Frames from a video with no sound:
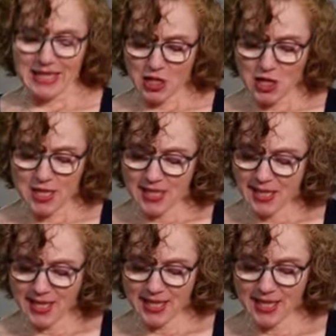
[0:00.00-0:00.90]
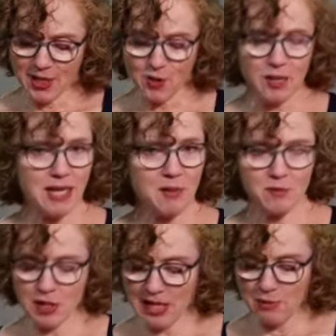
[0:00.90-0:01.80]
just, you know,
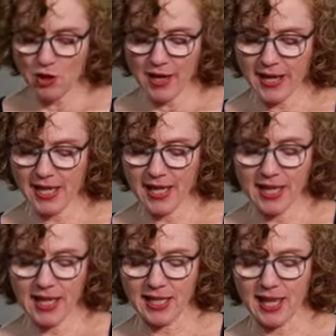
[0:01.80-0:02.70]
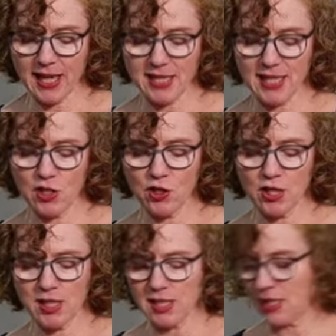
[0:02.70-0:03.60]
keep trying it. And again, like I said, you're
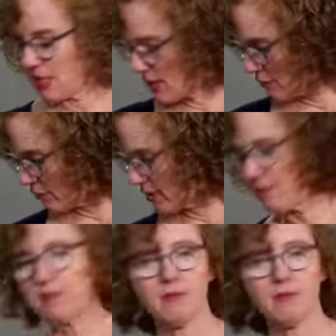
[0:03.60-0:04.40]
going to see different